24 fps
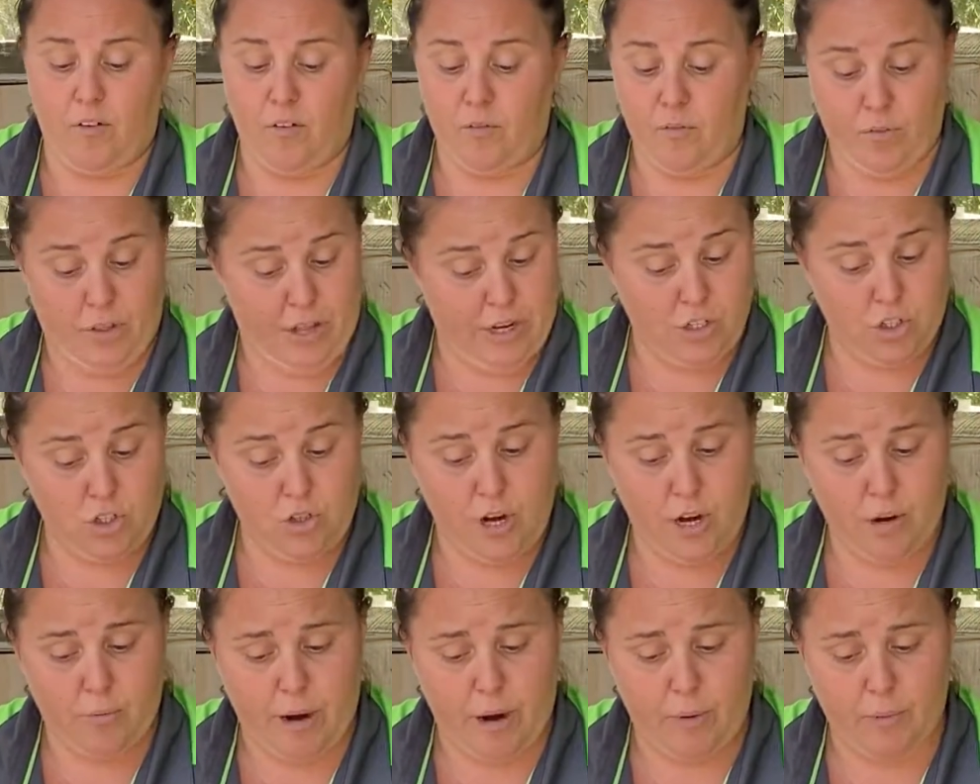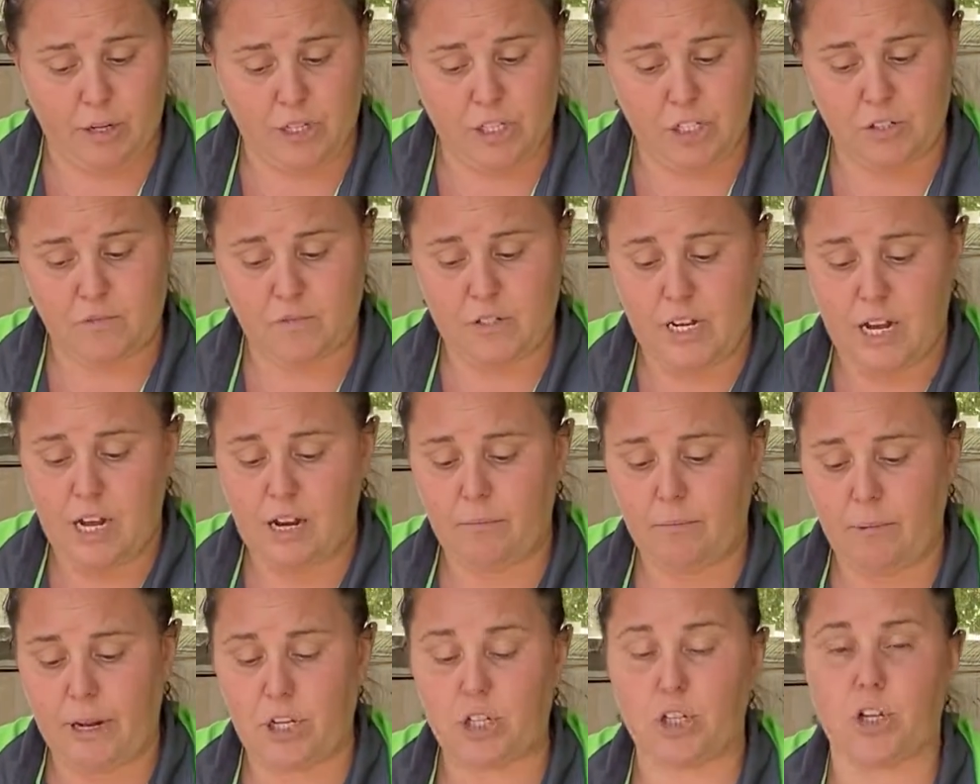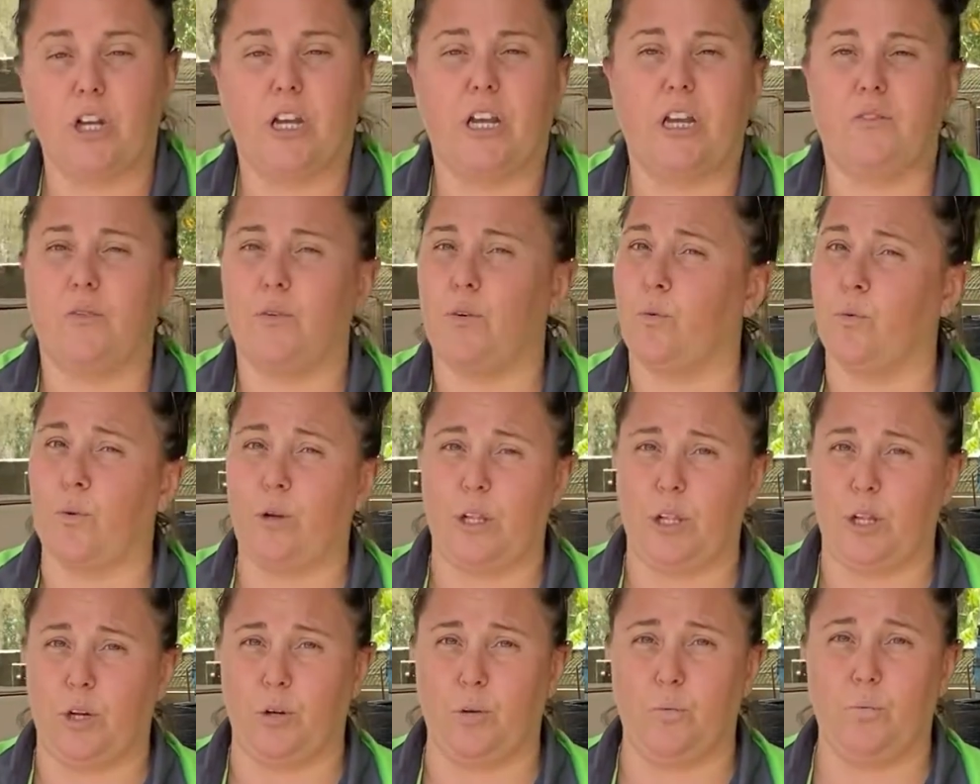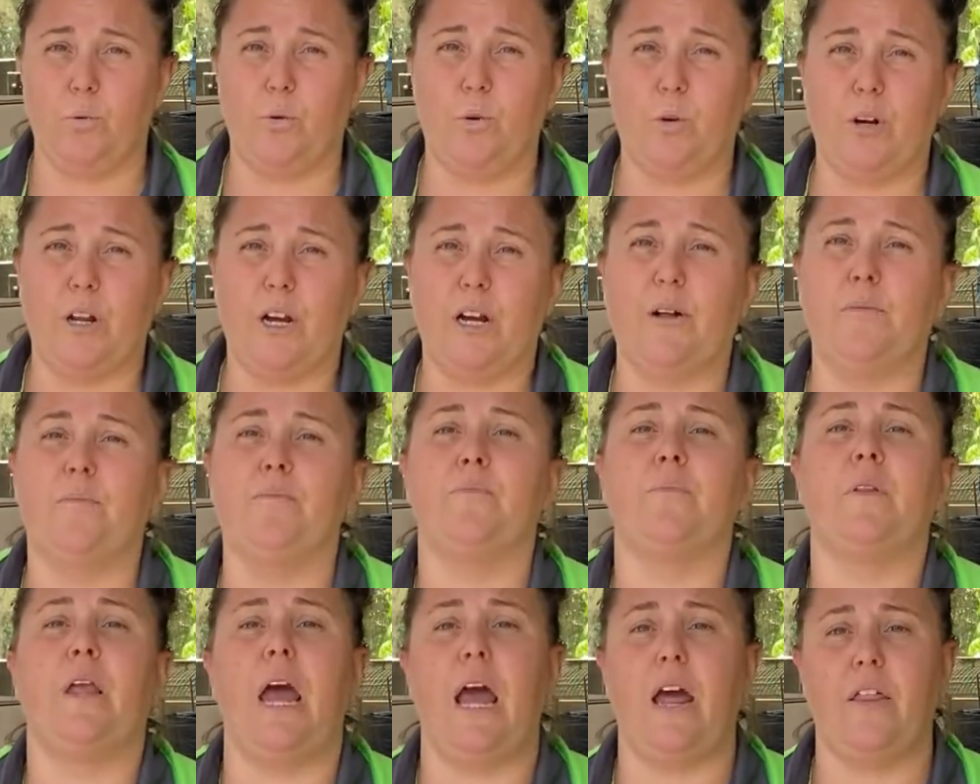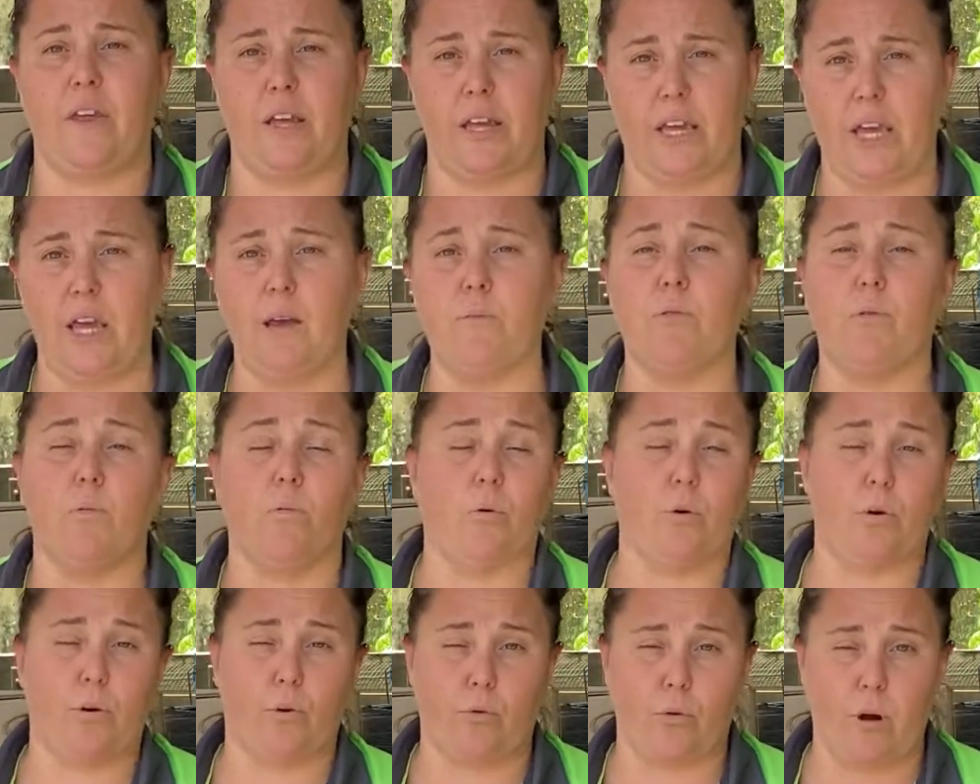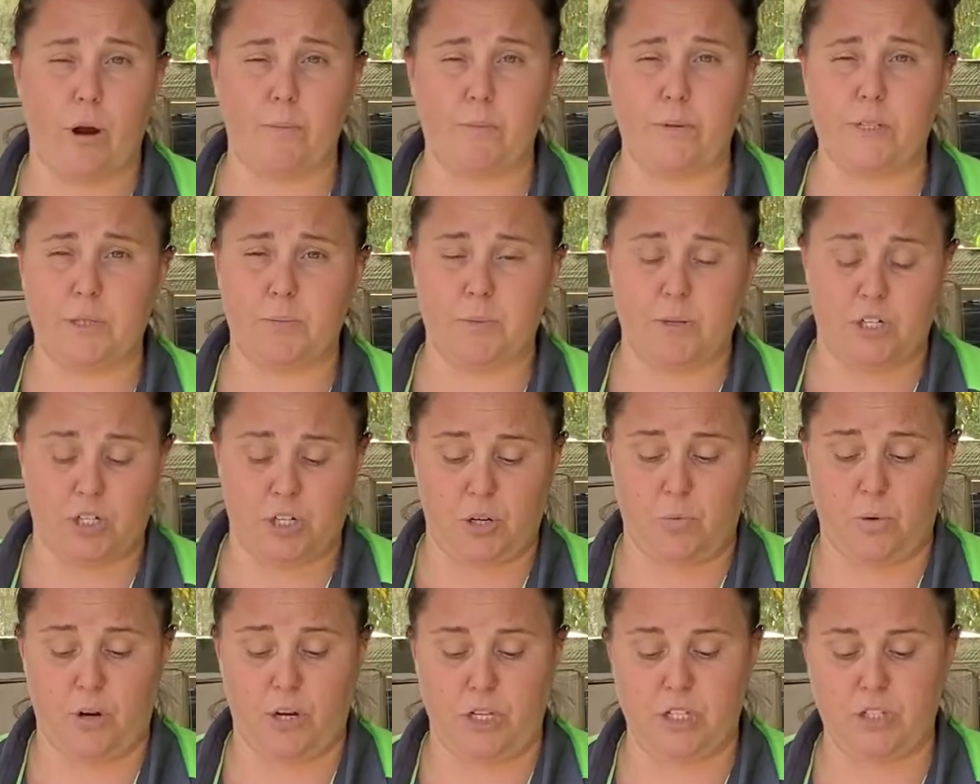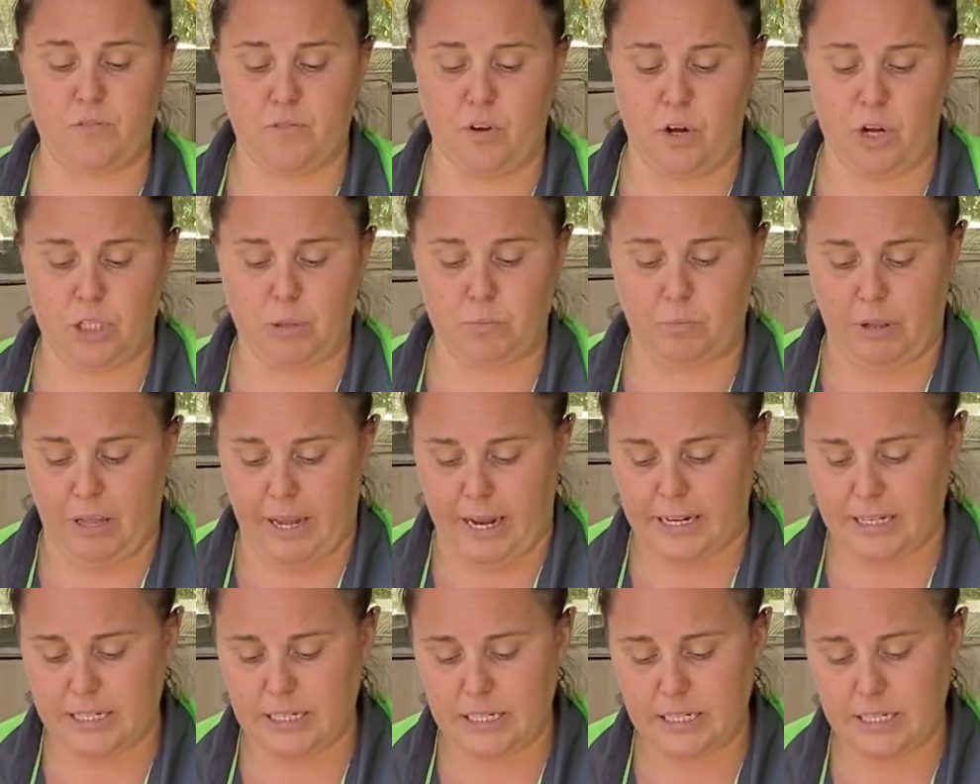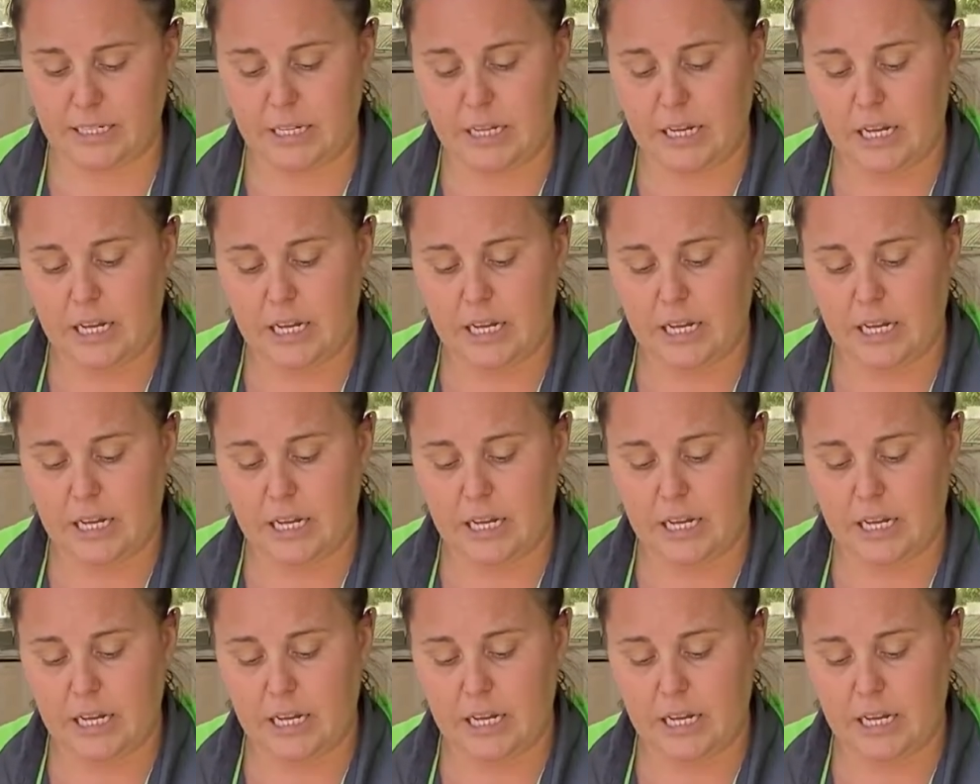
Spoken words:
Then straight away, once you've done, make sure you give it a really good water, and then keep the water up, especially when it's first planted,